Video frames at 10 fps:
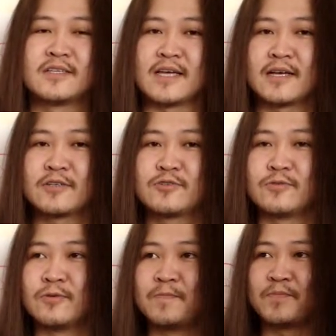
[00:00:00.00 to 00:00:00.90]
thanks
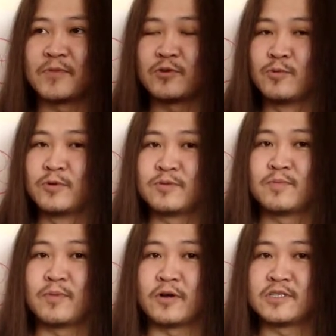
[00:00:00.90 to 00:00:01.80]
to human
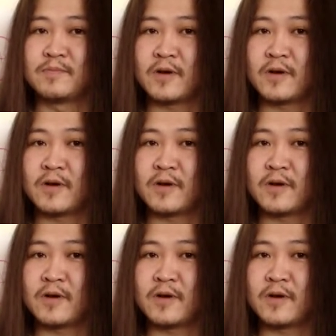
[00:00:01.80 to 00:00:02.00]
body